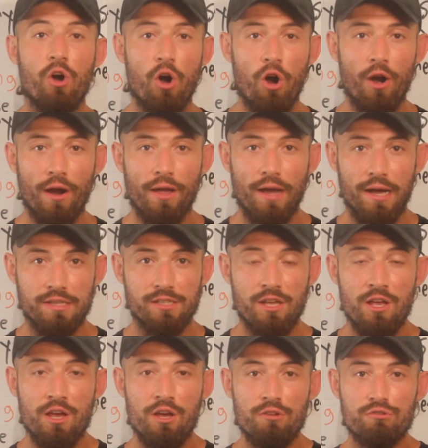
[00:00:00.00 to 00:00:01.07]
Alright guys,
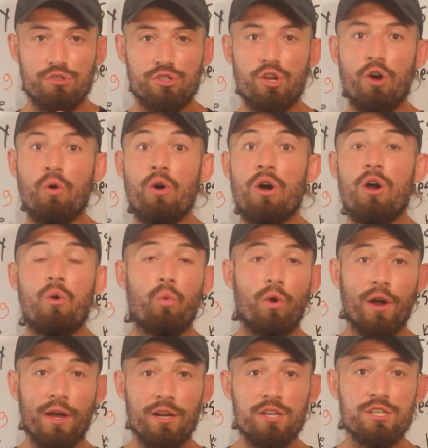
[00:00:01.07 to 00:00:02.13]
so we're
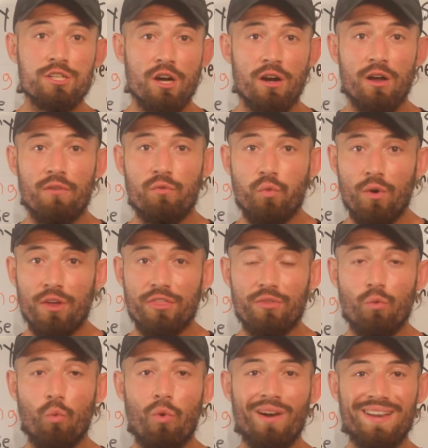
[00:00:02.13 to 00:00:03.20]
going to start off with
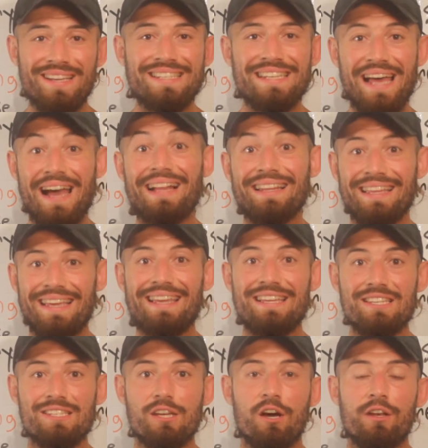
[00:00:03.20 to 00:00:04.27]
what exactly
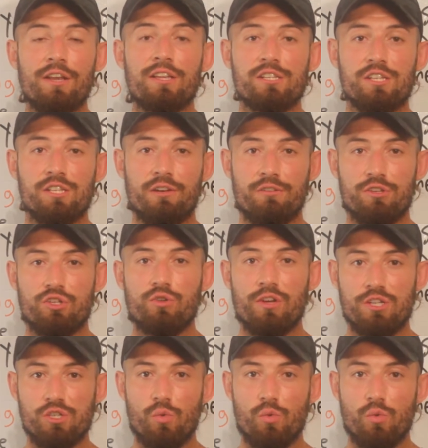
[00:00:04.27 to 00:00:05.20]
is unnecessary stress.